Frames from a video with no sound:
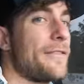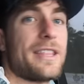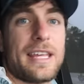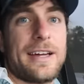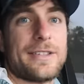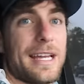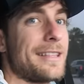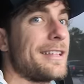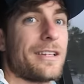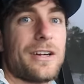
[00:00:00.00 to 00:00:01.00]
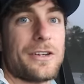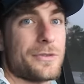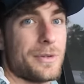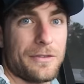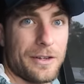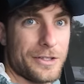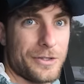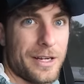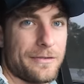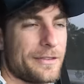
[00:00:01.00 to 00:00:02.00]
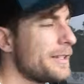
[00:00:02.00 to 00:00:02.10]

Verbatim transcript: Everything else, I think the car is really fun to drive.